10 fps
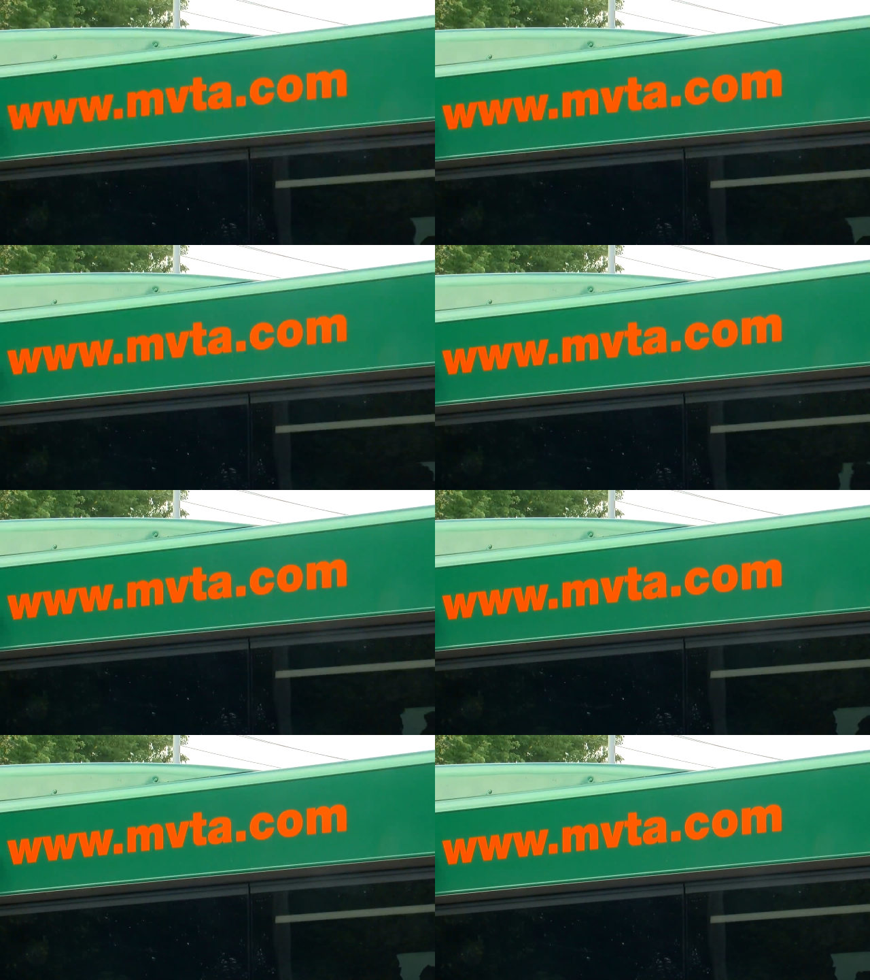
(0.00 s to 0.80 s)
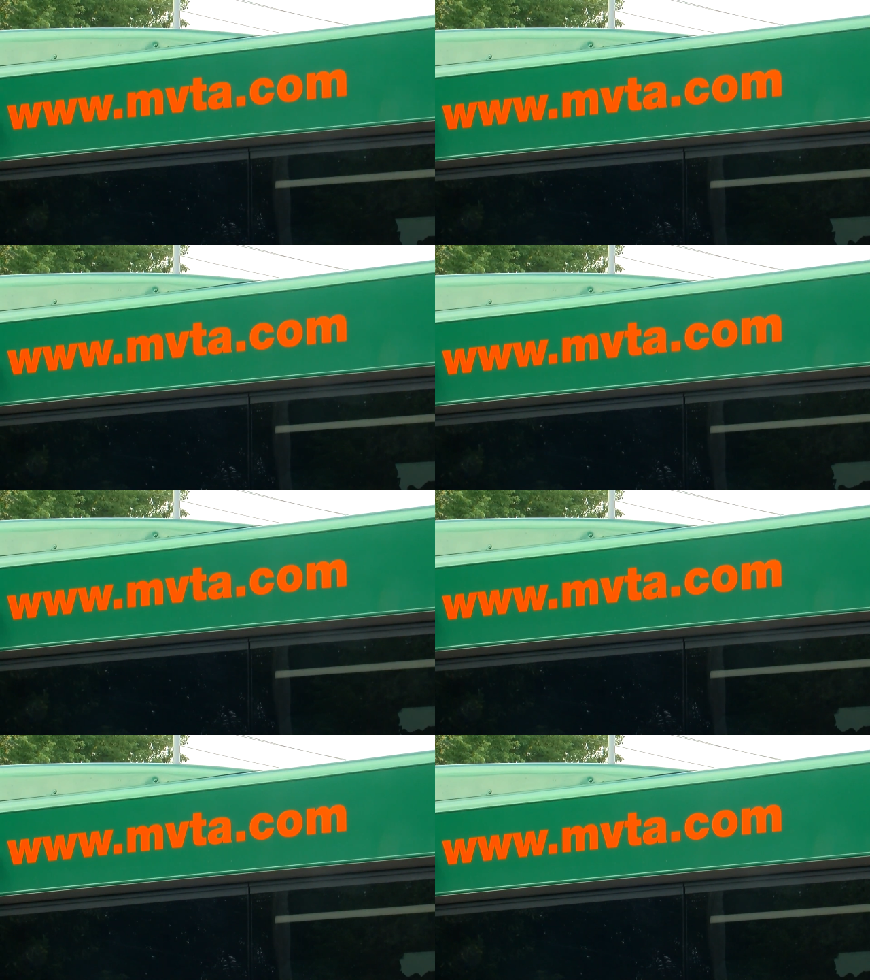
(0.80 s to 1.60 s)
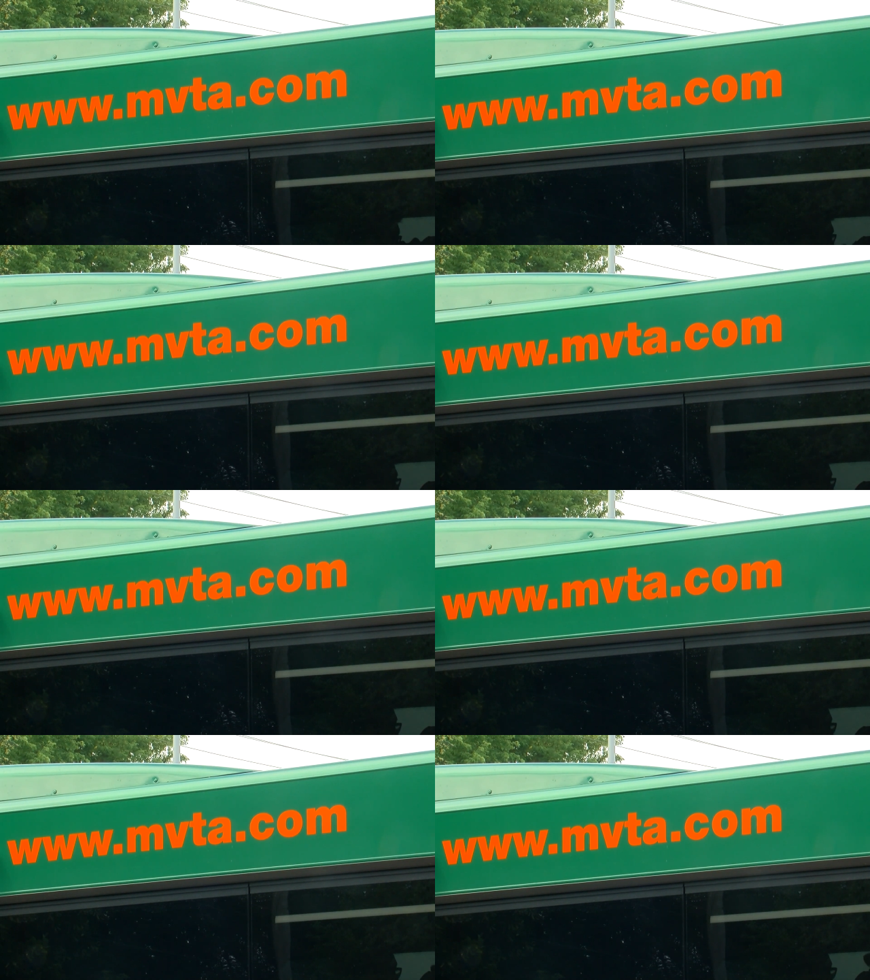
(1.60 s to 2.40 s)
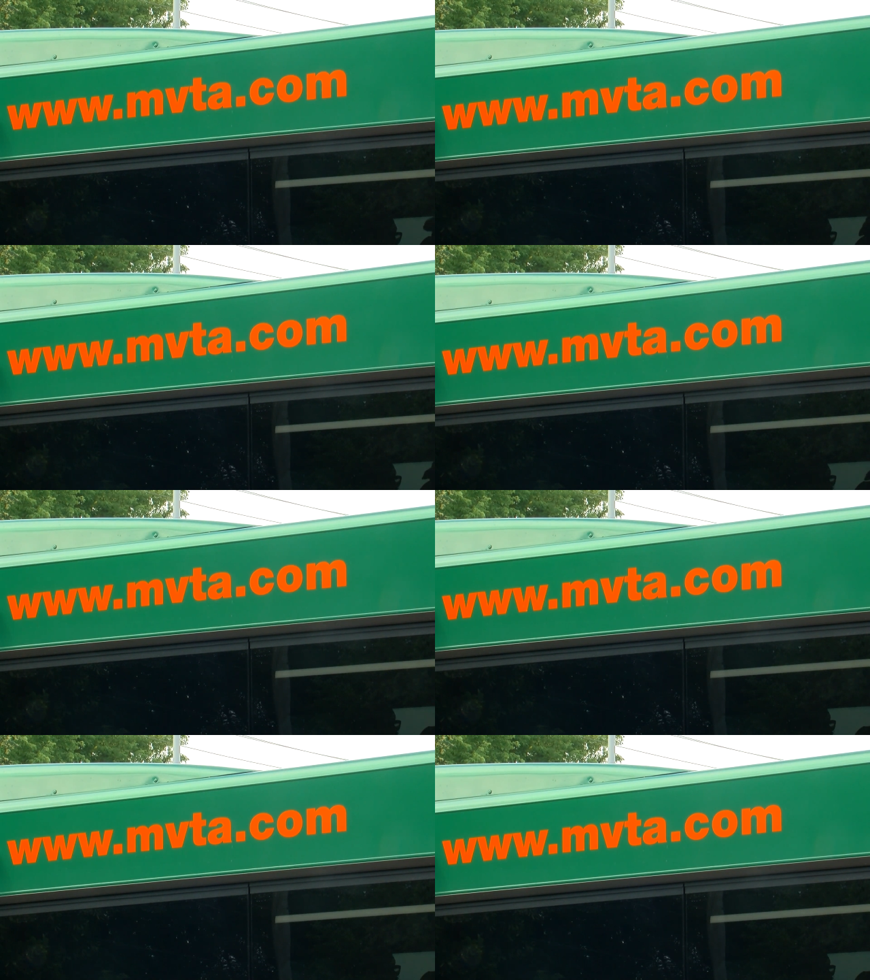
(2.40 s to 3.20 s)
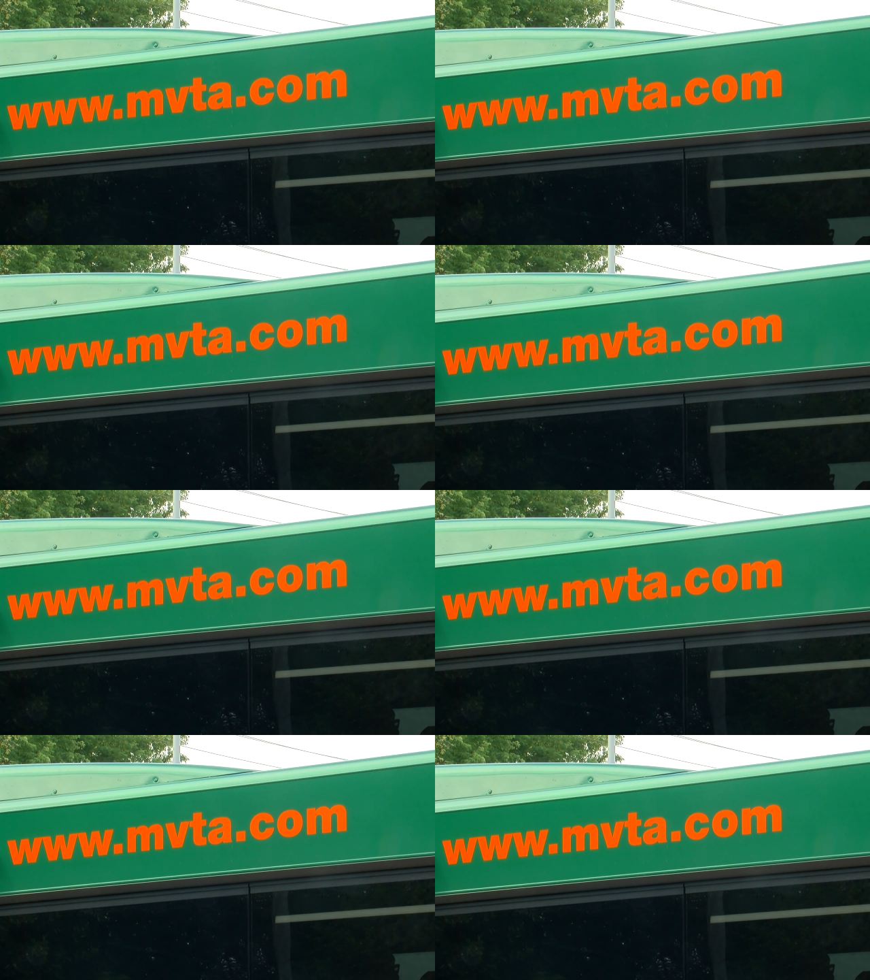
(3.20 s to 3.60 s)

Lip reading: Nobody's mouth can be seen.